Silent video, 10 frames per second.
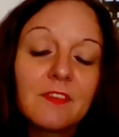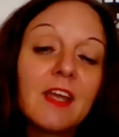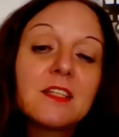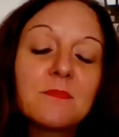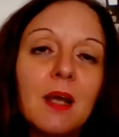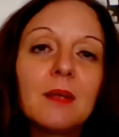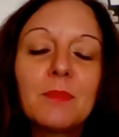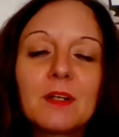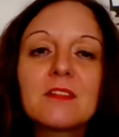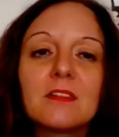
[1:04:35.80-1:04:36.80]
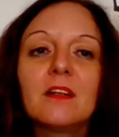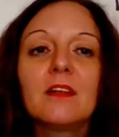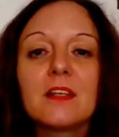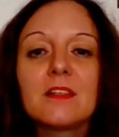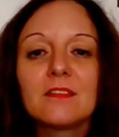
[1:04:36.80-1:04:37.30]
That's my
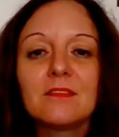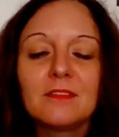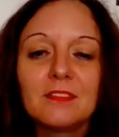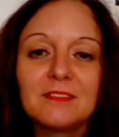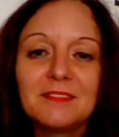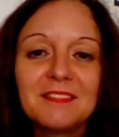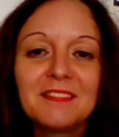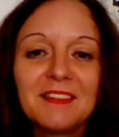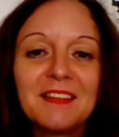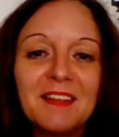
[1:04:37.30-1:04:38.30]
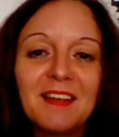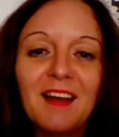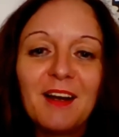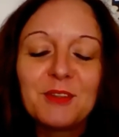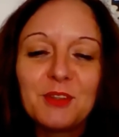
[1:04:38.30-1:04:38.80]
personal lesson
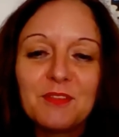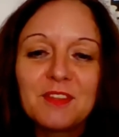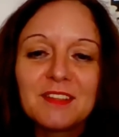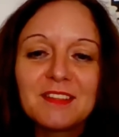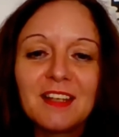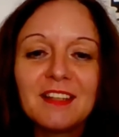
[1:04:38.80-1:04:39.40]
out of this.